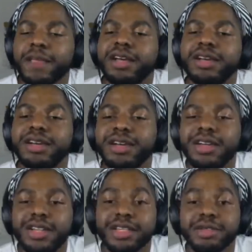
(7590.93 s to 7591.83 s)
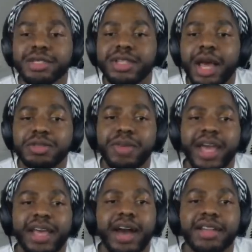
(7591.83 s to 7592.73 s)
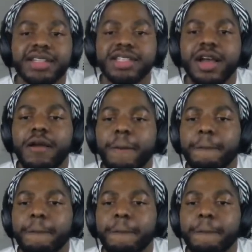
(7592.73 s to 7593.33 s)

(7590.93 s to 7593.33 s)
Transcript: That was back in college.